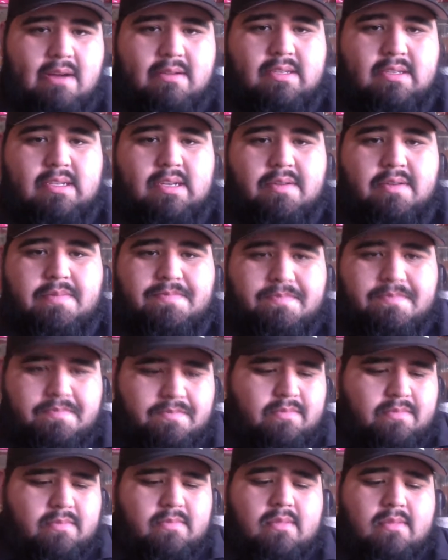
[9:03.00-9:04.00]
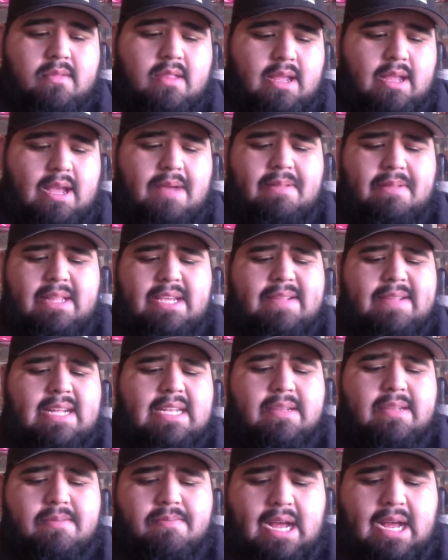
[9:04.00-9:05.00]
So I believe
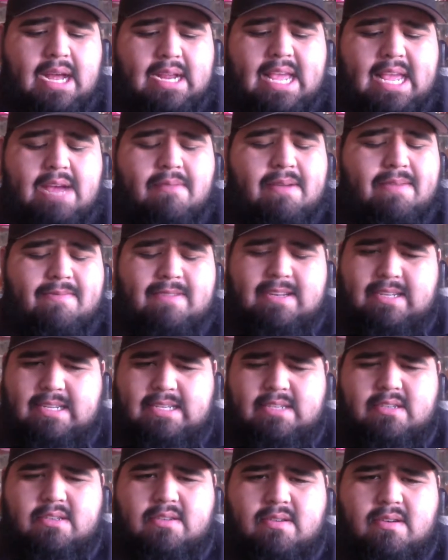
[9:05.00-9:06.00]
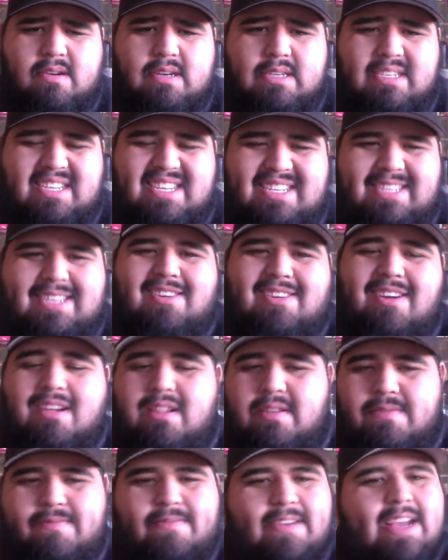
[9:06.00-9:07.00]
that I can't wait for the Tisha Torres and
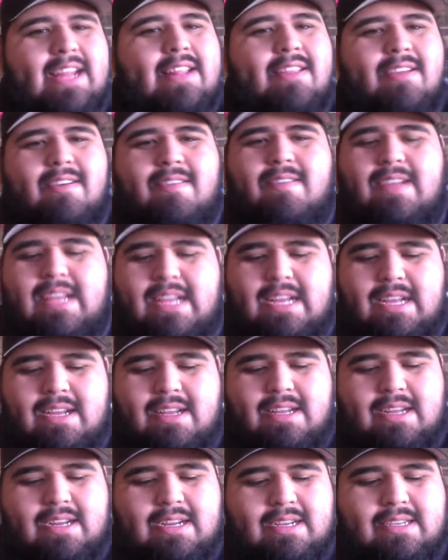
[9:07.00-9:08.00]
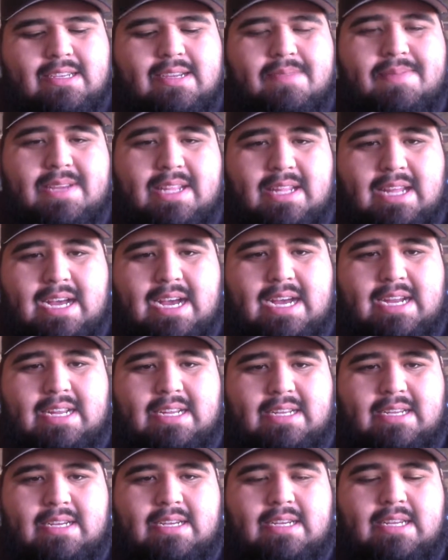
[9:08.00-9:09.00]
Carla fight, though. There's going to be a lot
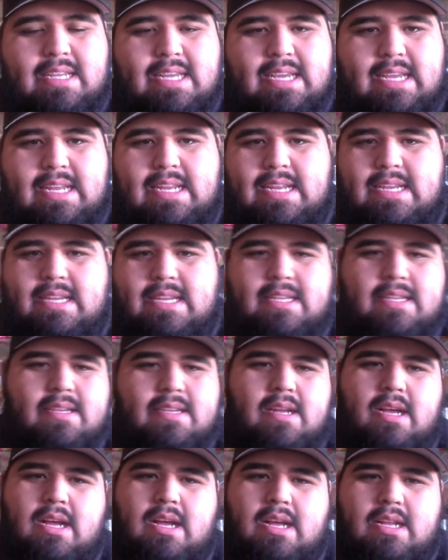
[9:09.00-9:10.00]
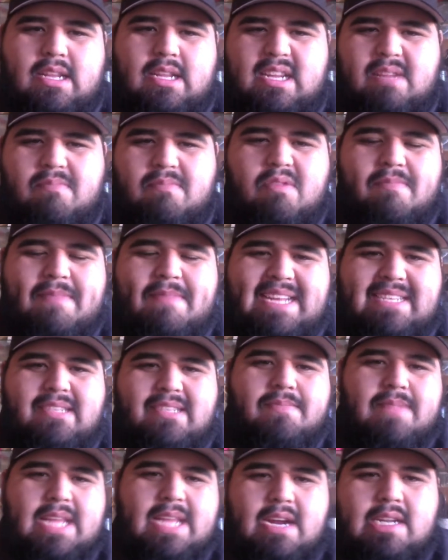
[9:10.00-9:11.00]
of good, heated, little
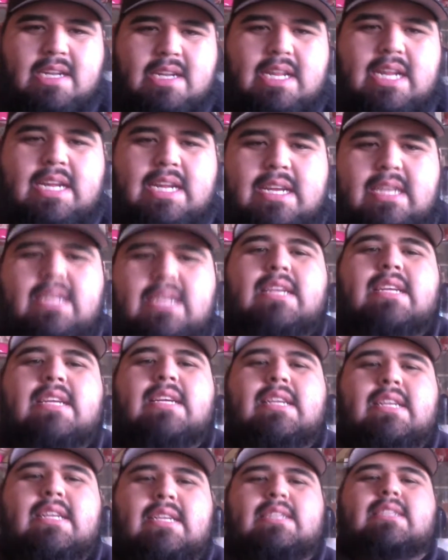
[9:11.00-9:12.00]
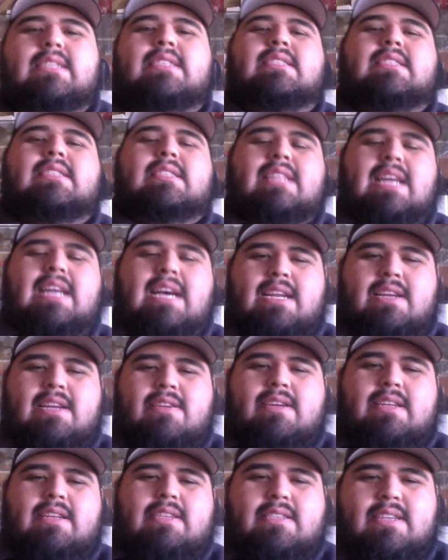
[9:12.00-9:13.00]
momentum there. A lot of
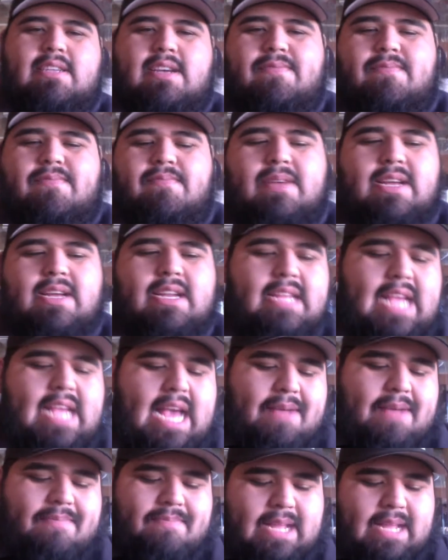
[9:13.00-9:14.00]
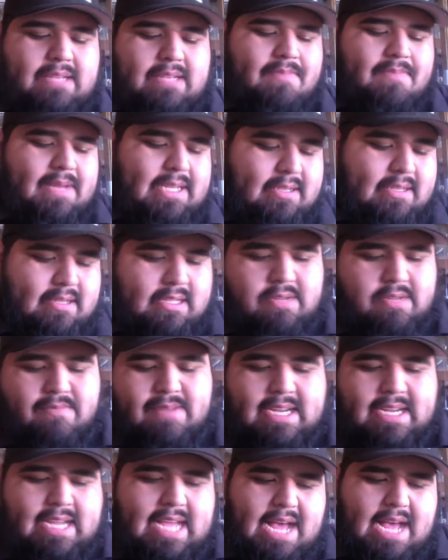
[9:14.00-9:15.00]
great stuff. But yeah, that's basically the
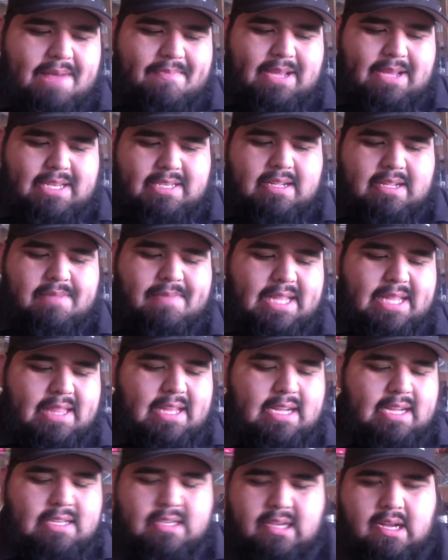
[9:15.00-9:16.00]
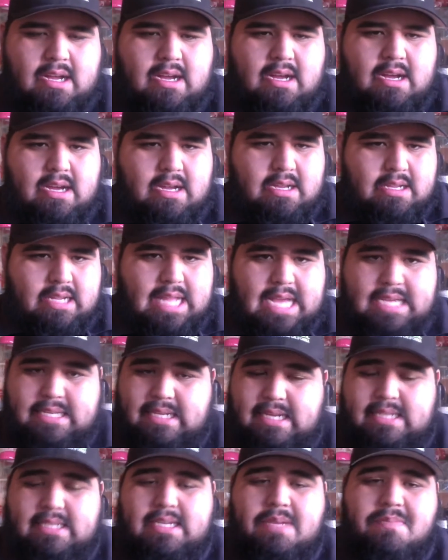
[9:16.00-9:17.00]
recap, basically my thoughts on last
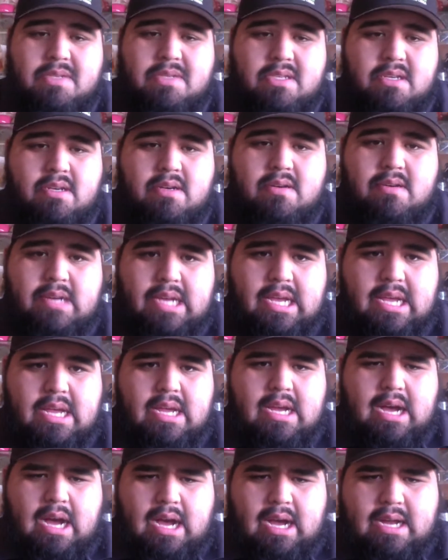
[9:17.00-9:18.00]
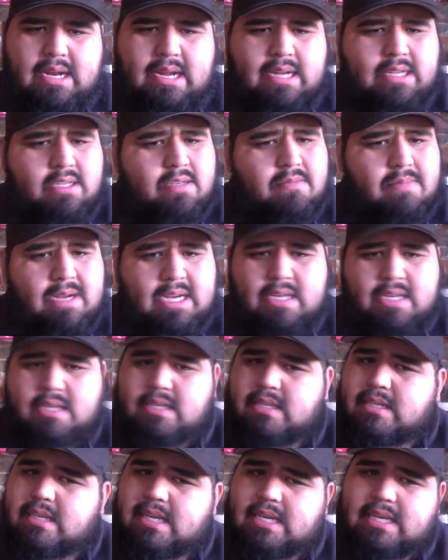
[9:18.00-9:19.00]
night's episode. Not too
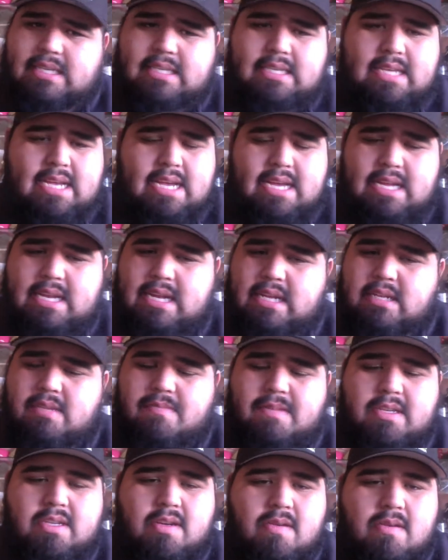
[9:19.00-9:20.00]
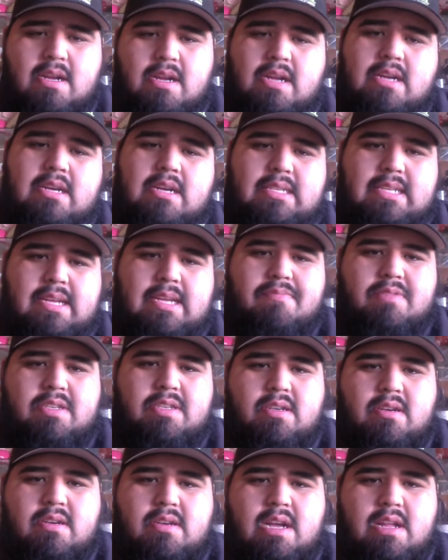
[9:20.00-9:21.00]
much, like I said, not too much going on in this
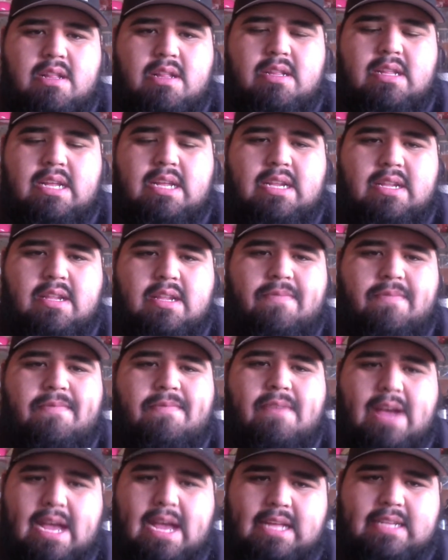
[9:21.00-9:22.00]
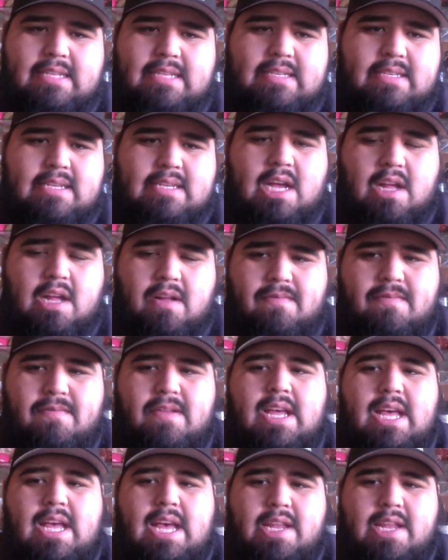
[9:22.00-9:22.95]
episode other than the fight itself.